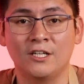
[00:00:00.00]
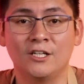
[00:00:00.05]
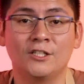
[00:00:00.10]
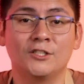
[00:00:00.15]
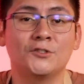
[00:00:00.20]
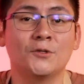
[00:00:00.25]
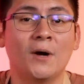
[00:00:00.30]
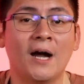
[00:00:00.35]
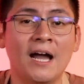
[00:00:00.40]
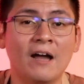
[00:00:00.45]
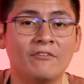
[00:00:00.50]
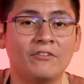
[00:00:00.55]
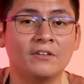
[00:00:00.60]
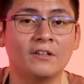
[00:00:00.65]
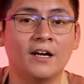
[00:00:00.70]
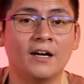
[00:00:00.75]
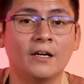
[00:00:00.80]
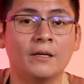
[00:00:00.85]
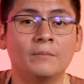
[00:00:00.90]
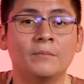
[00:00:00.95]
So half a
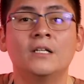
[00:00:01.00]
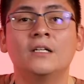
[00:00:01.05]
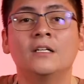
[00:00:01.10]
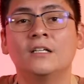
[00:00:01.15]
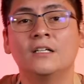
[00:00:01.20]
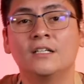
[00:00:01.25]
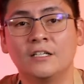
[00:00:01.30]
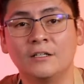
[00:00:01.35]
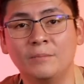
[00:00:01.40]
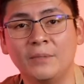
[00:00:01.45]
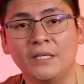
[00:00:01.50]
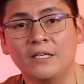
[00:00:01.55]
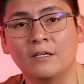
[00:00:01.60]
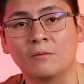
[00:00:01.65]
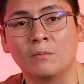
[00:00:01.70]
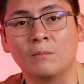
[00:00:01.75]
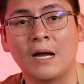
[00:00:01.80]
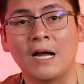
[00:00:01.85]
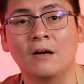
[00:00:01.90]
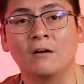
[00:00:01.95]
lime could be
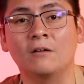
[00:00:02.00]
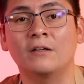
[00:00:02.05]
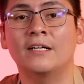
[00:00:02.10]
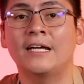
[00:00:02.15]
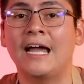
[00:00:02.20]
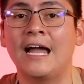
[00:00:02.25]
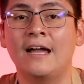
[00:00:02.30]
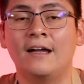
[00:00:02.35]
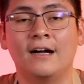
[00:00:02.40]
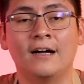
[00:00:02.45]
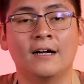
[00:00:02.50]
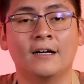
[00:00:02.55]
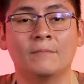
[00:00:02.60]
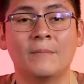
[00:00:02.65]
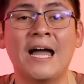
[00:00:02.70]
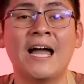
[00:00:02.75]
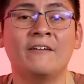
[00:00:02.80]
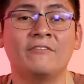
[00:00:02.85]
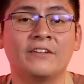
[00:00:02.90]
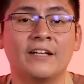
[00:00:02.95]
about
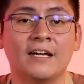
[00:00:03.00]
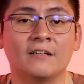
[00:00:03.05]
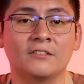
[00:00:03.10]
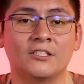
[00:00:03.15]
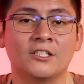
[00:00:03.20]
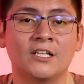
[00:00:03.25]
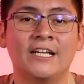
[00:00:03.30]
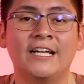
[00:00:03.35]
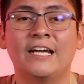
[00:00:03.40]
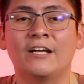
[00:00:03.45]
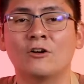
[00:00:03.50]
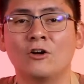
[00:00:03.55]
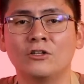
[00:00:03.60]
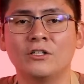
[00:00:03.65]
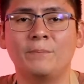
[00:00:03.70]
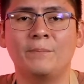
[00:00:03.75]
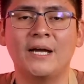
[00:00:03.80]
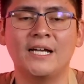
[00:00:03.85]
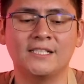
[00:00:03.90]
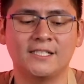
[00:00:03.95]
1/2 ounce. It all
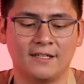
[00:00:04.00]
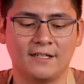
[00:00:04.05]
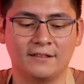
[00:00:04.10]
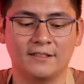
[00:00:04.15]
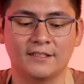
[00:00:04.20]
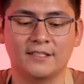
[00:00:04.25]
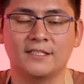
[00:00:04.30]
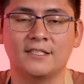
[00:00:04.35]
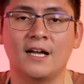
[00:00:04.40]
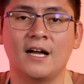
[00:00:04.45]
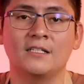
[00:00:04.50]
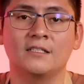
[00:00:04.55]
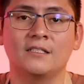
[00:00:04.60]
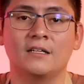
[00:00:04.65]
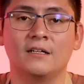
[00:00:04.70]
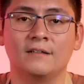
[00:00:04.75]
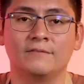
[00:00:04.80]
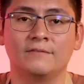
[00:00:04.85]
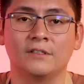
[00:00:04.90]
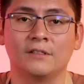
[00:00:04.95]
depends on the size
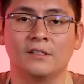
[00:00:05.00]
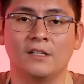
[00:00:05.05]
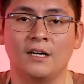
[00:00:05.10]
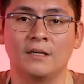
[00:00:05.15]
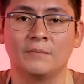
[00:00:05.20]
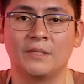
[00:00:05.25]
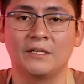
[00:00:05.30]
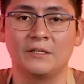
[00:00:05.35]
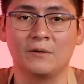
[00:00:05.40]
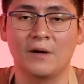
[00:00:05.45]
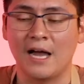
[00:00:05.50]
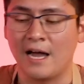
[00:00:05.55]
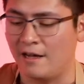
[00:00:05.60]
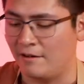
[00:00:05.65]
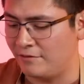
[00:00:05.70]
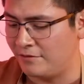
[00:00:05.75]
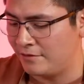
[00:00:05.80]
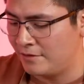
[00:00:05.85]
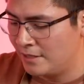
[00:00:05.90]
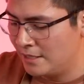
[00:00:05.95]
of the lime that you
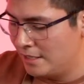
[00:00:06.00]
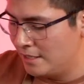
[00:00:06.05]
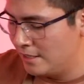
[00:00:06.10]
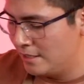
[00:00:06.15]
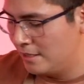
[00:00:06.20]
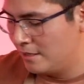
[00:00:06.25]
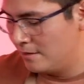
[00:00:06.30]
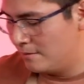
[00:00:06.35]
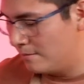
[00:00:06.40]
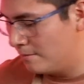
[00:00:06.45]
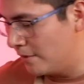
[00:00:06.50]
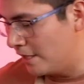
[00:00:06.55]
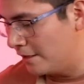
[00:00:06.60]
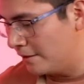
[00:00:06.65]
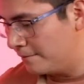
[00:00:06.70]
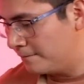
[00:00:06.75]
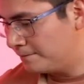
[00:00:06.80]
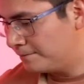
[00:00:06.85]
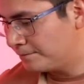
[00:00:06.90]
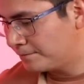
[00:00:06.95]
have.
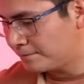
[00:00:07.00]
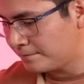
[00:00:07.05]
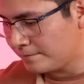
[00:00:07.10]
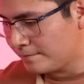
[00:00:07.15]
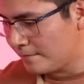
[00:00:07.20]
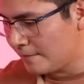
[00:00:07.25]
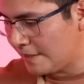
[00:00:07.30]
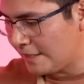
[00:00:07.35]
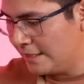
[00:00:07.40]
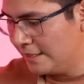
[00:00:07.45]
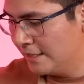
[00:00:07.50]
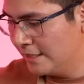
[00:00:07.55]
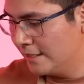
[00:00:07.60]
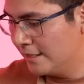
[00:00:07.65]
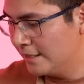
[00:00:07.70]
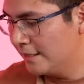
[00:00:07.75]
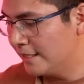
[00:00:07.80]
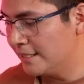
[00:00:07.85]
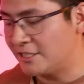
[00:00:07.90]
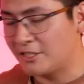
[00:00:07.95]
But
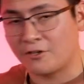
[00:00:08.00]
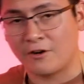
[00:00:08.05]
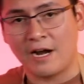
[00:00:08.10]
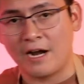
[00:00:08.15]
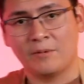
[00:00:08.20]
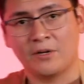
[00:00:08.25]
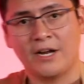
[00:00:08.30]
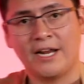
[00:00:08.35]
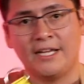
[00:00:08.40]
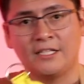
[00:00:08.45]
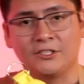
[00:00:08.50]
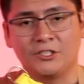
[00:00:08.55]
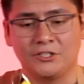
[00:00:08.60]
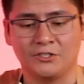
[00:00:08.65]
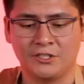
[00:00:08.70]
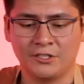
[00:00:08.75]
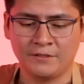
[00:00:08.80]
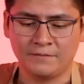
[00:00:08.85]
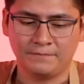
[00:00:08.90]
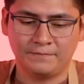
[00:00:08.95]
let's grab our hand
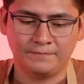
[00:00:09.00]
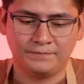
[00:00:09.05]
juicer.